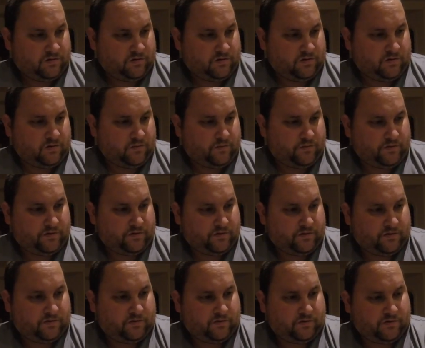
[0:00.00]
Nope.
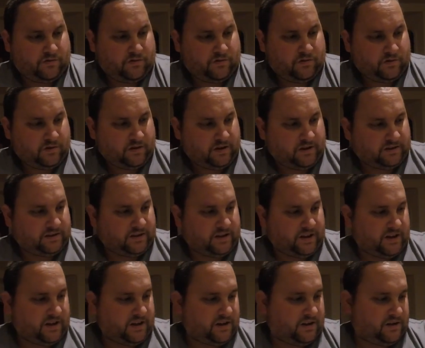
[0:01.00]
What the
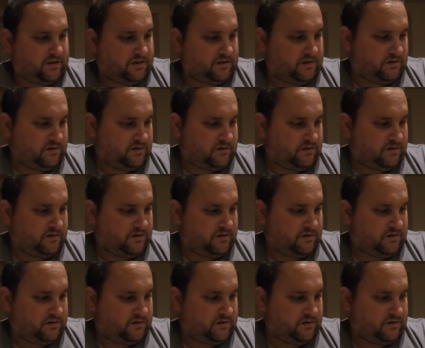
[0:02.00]
heck?